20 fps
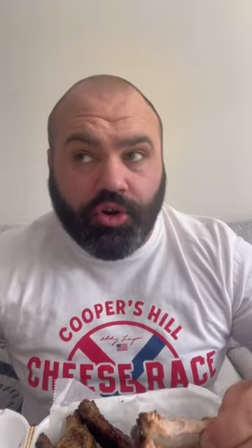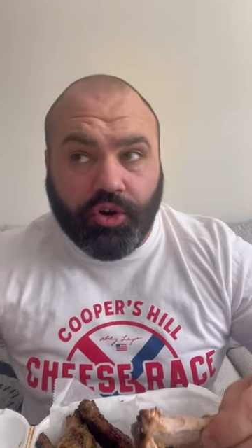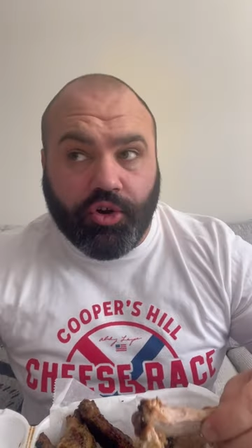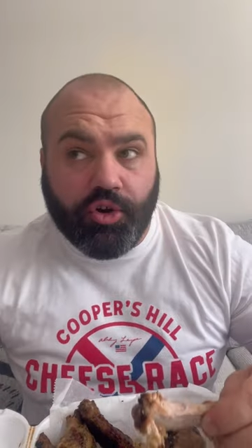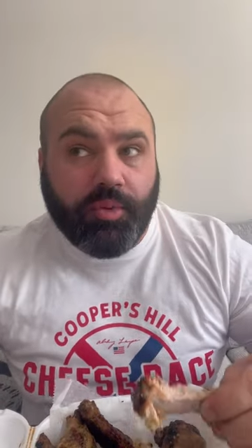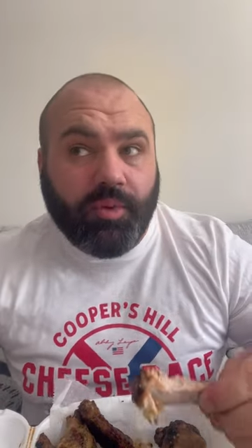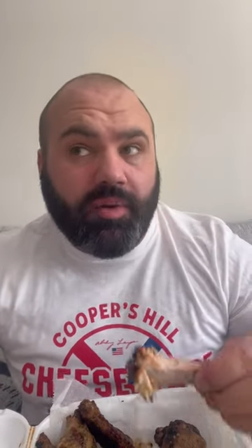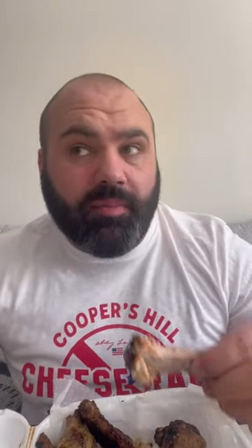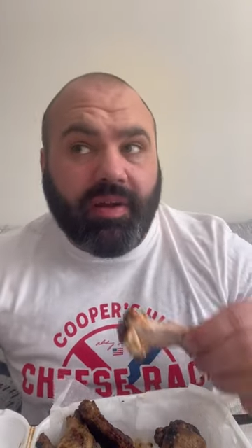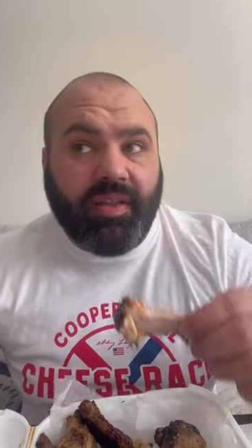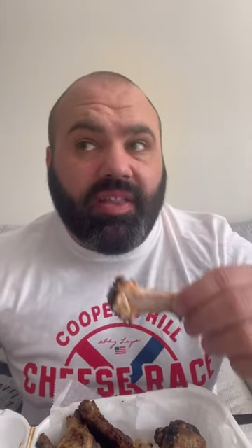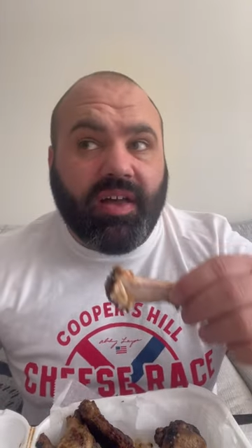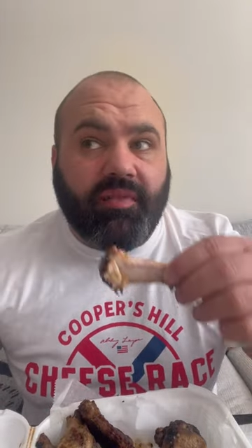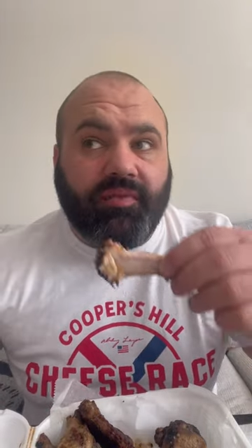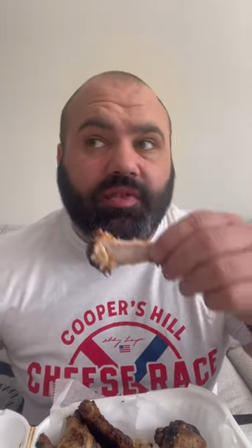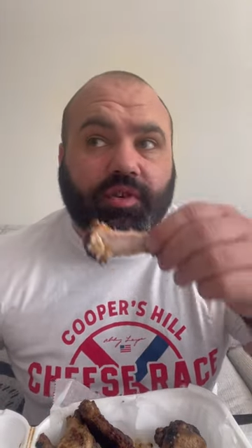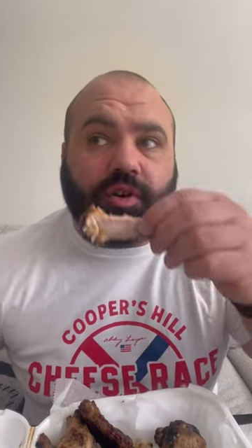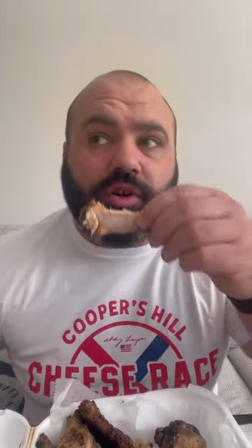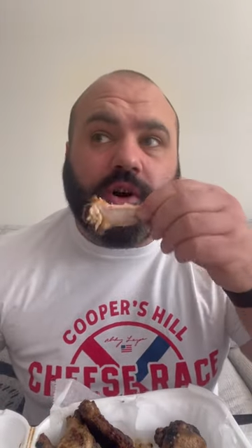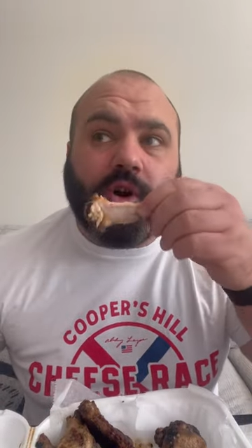You know who would have made
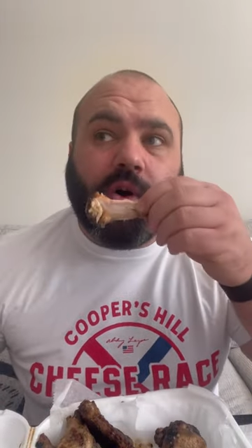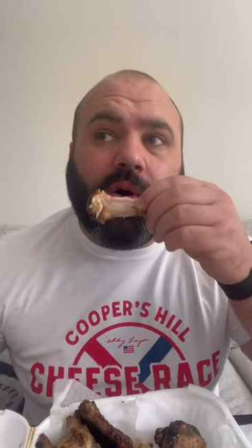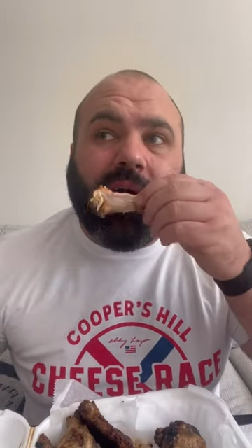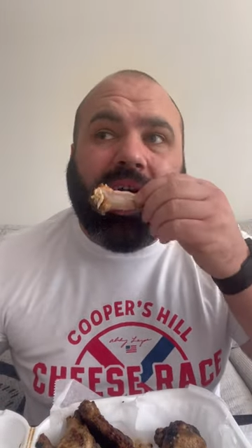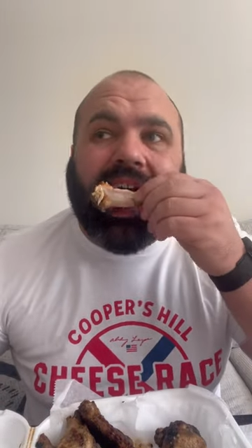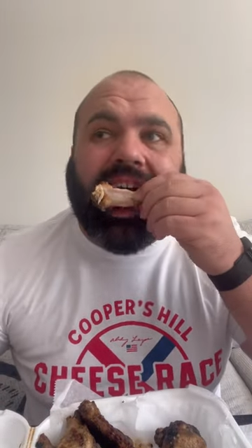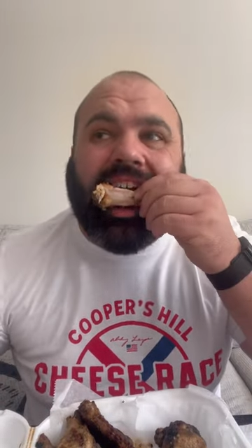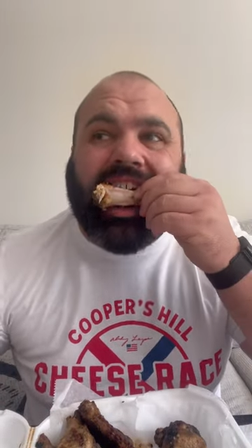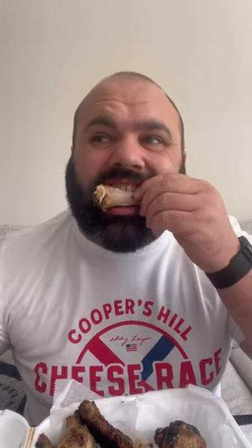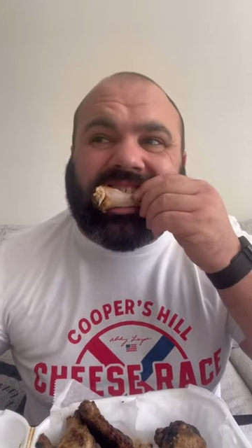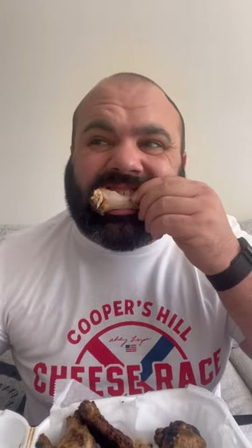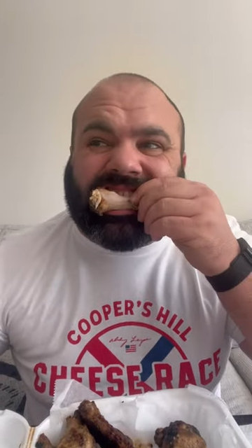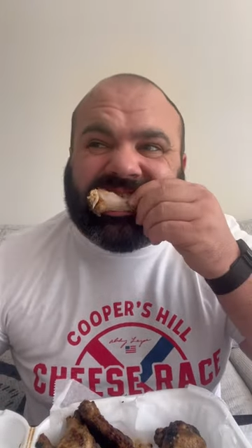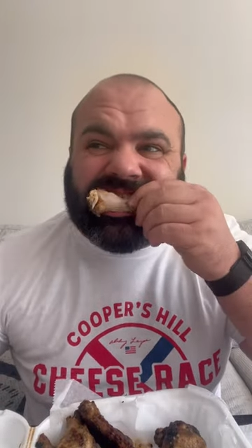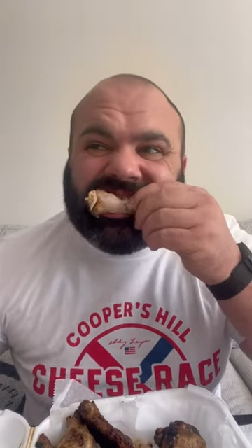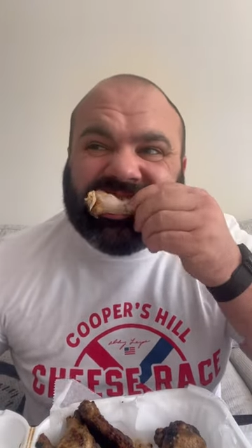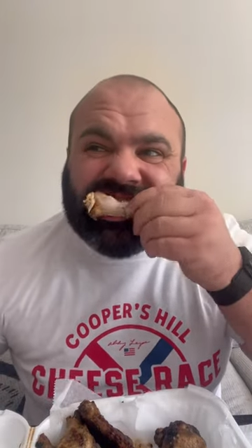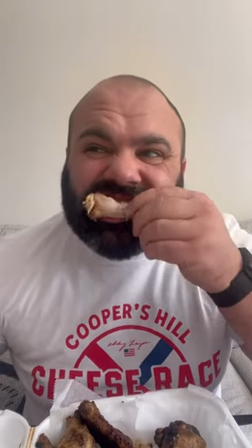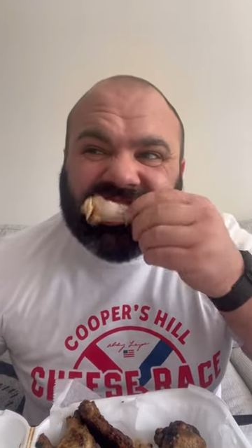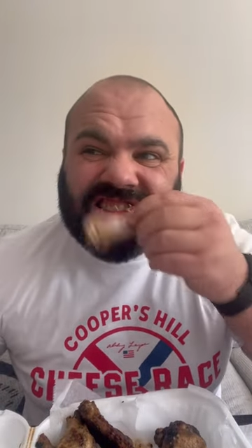that field goal?
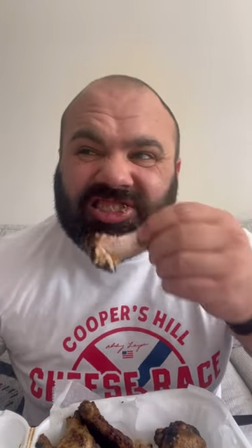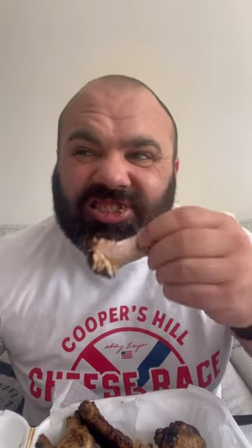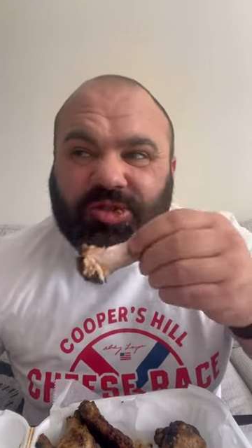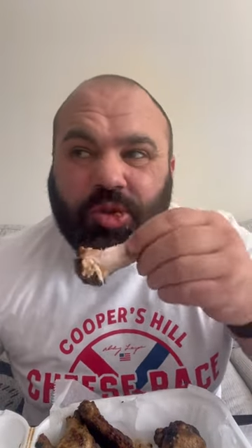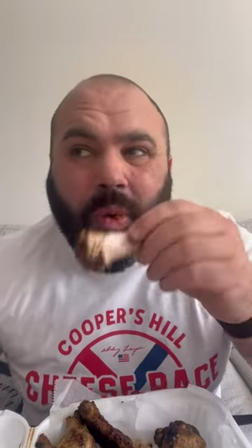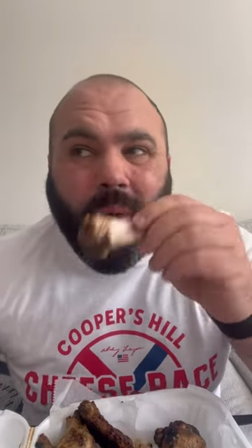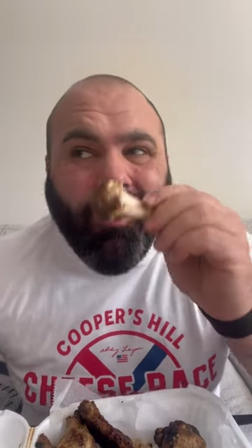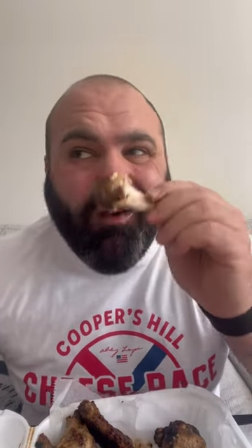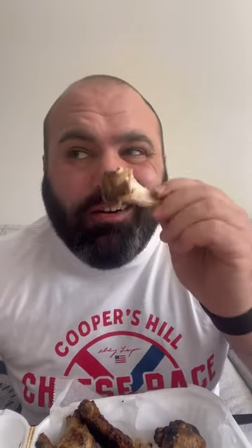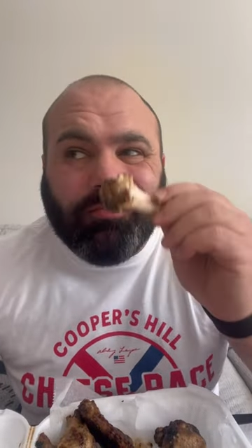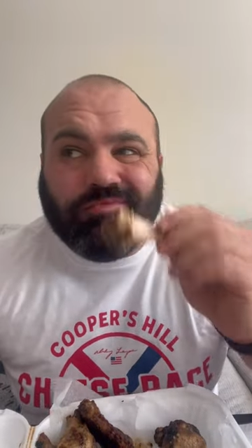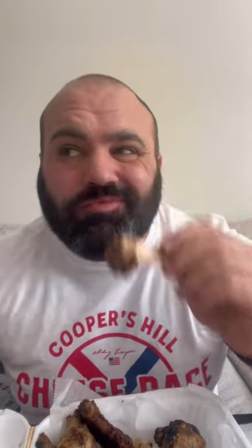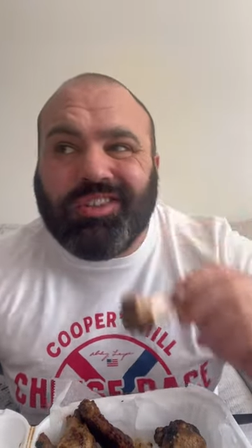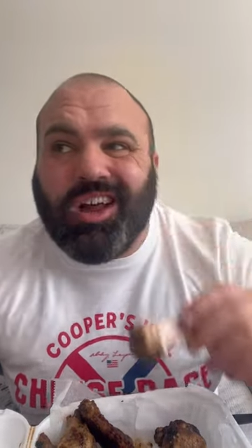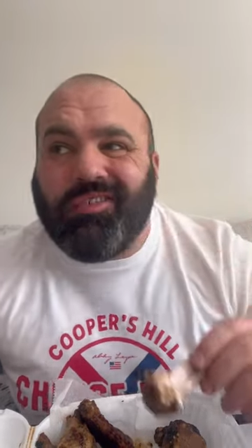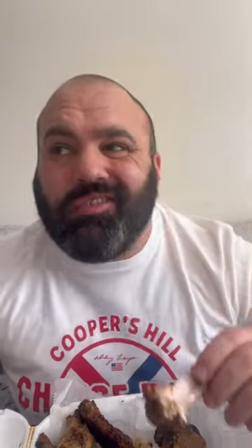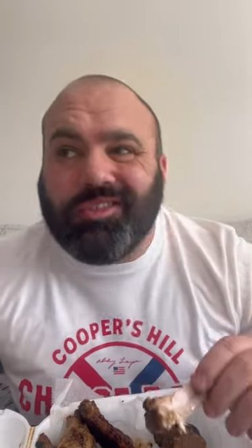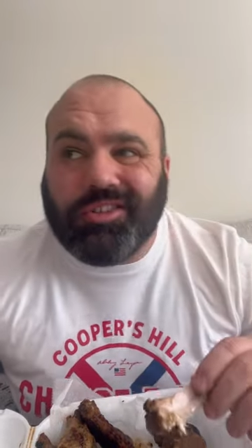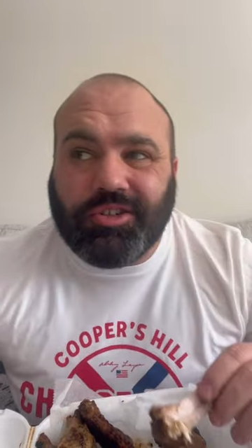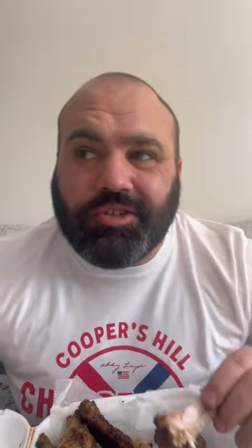
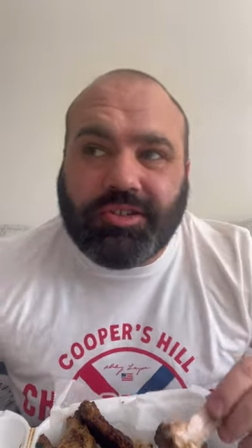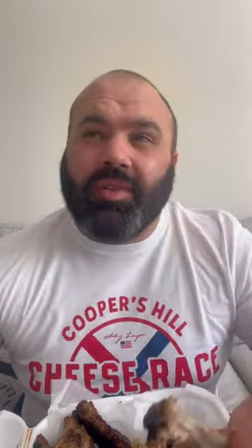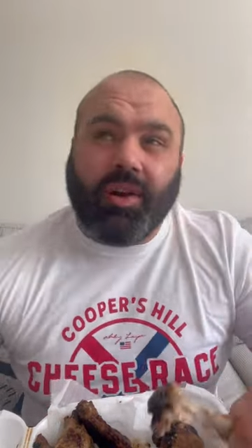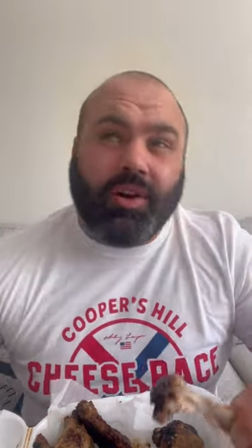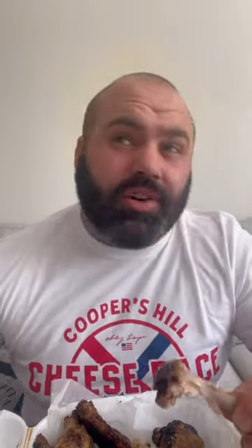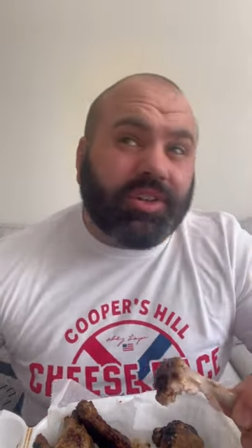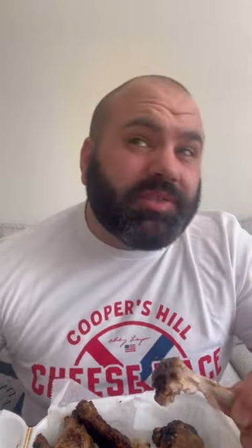Devin Leary.